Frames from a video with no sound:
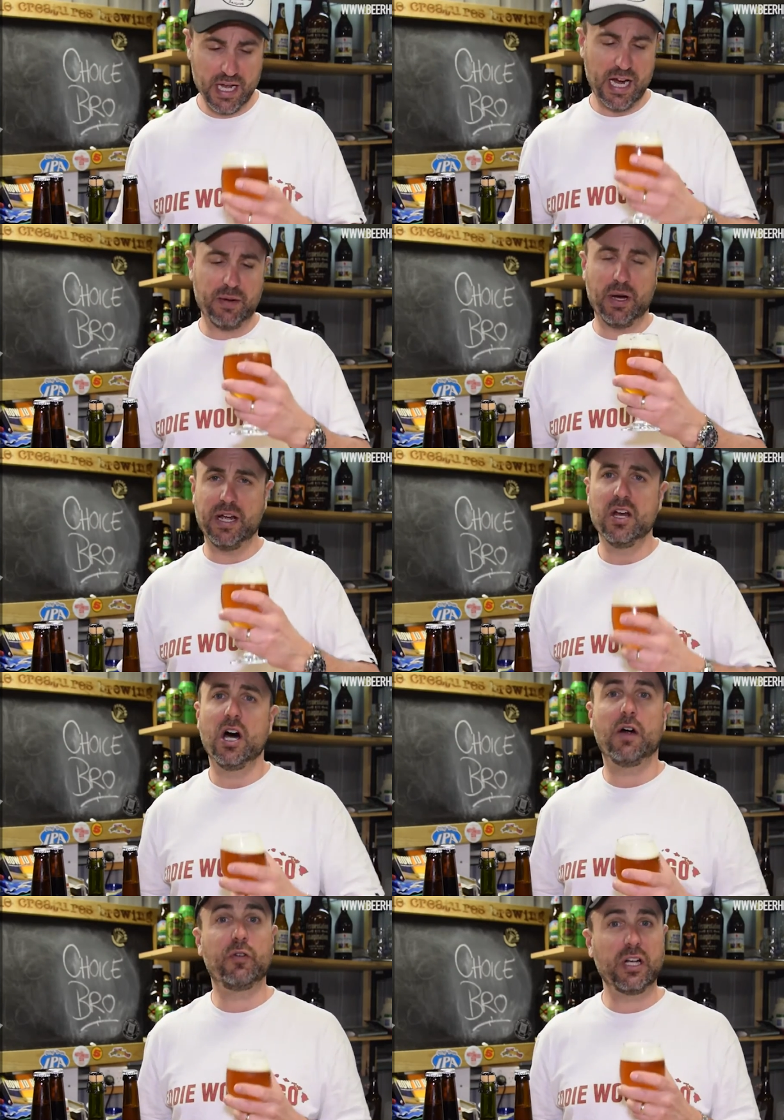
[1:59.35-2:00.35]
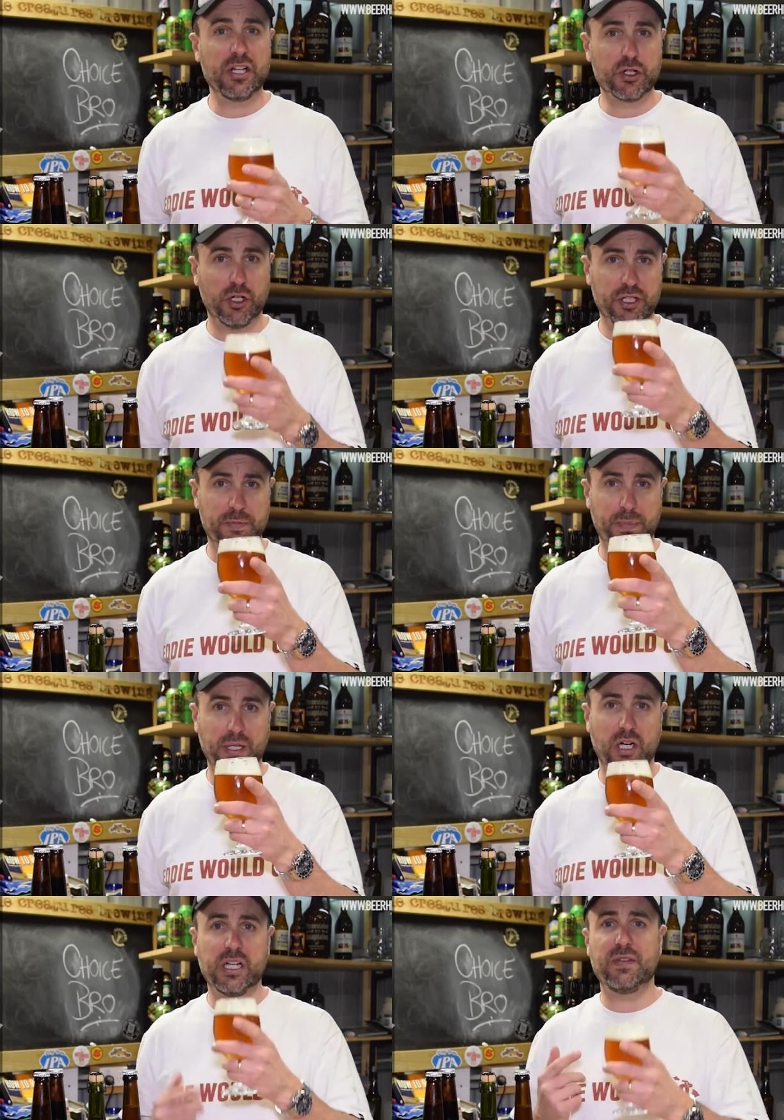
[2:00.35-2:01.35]
Anyway, I've really enjoyed this beer.
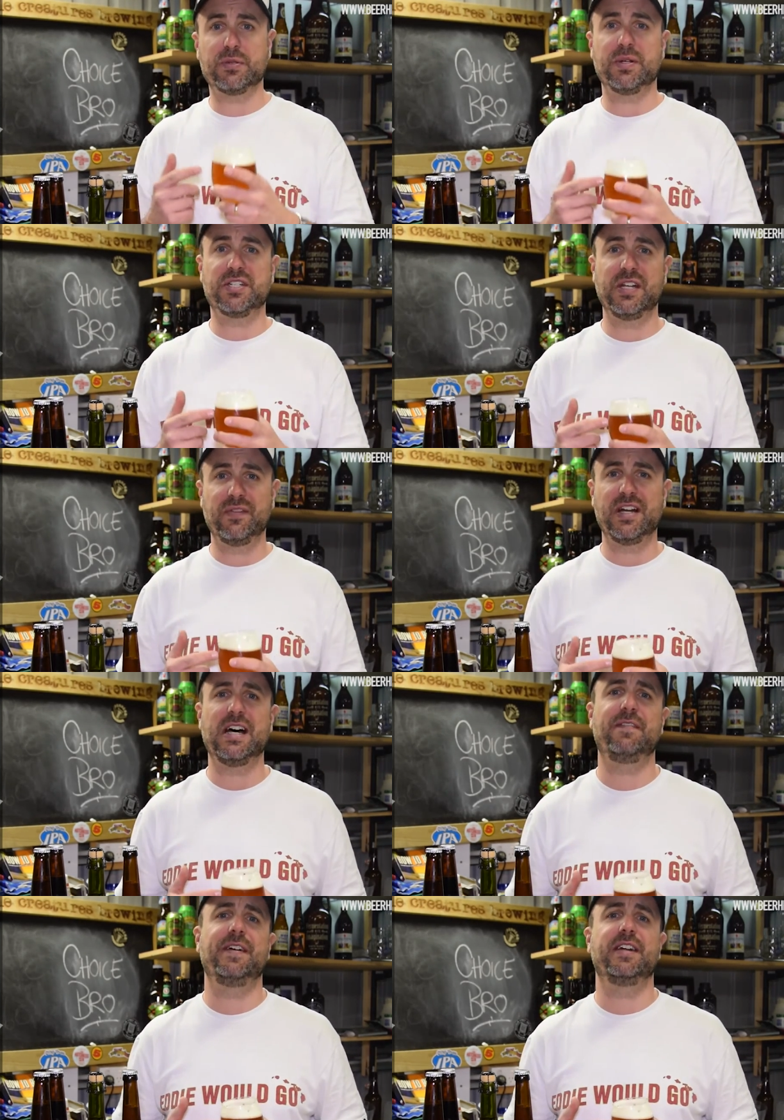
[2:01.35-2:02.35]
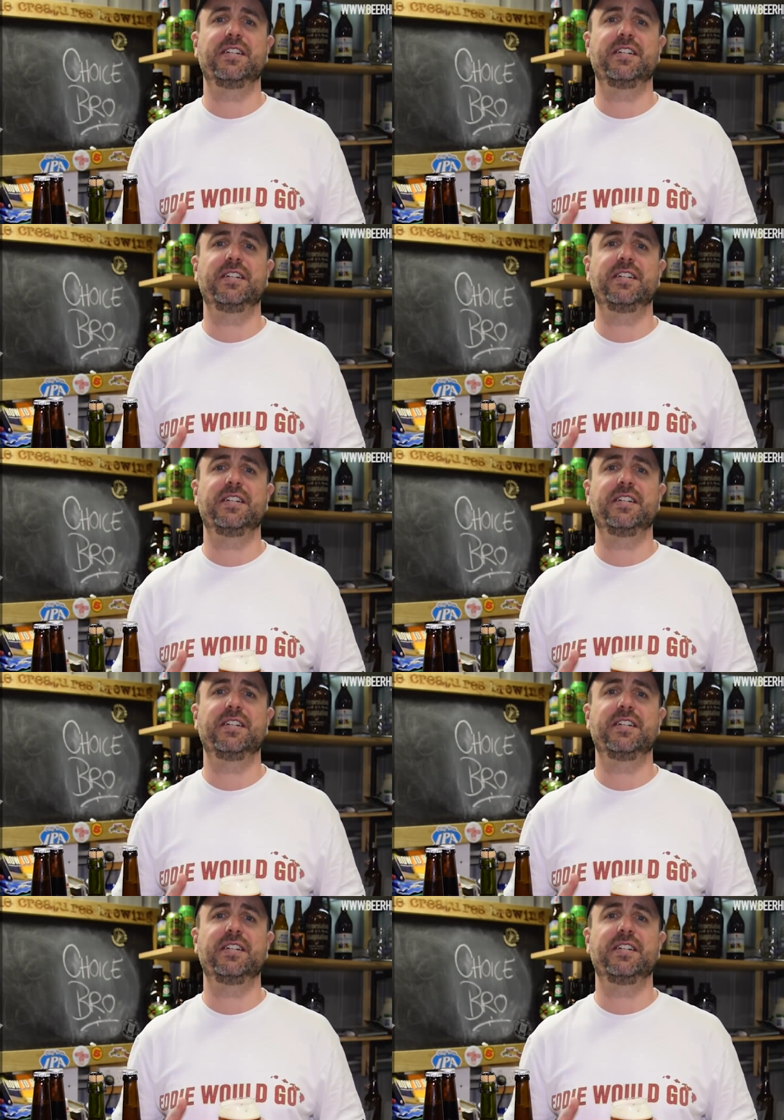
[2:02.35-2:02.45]
I'll give this one 7.5 out of